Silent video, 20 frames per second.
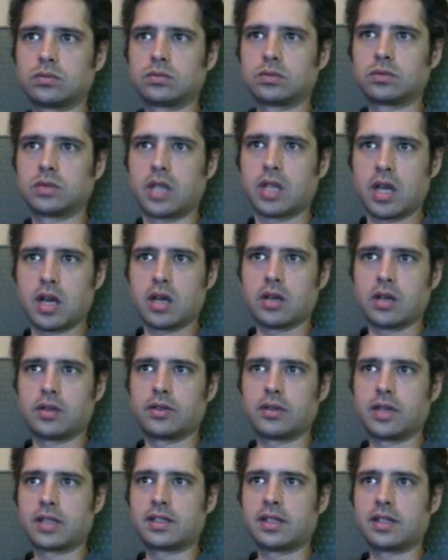Yeah,
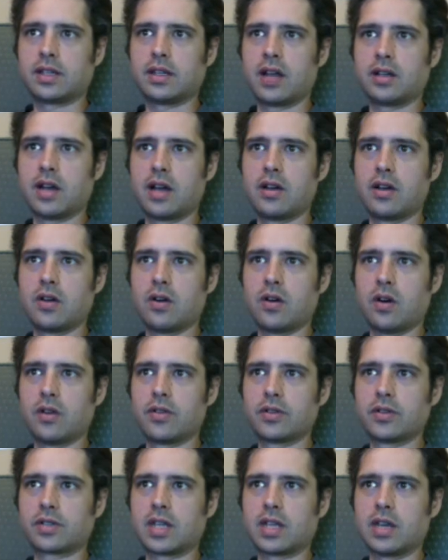that's it. I know all
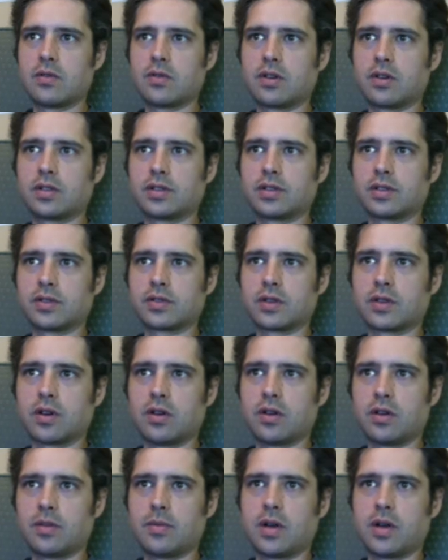those keywords. Those are
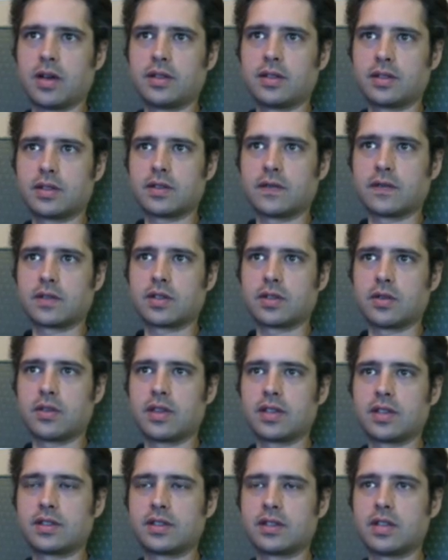all mine stuff. So
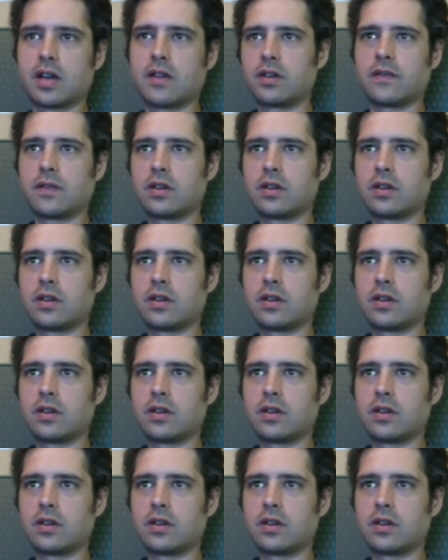this stuff,